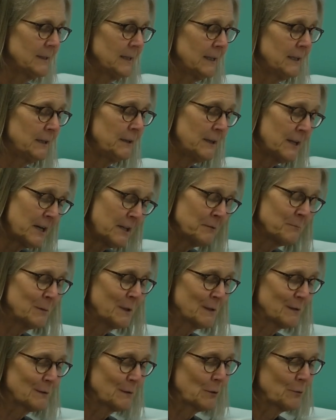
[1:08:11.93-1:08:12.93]
an
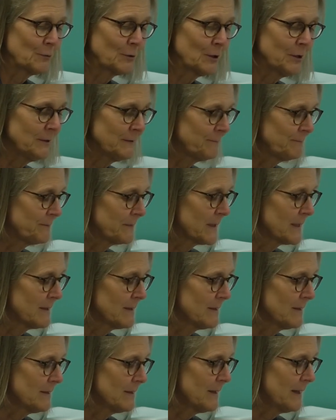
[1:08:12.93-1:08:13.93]
anonymous donor,
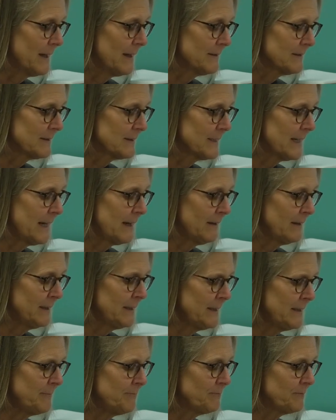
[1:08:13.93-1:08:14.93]
and
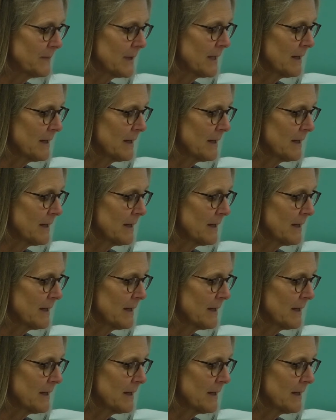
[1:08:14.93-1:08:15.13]
Sally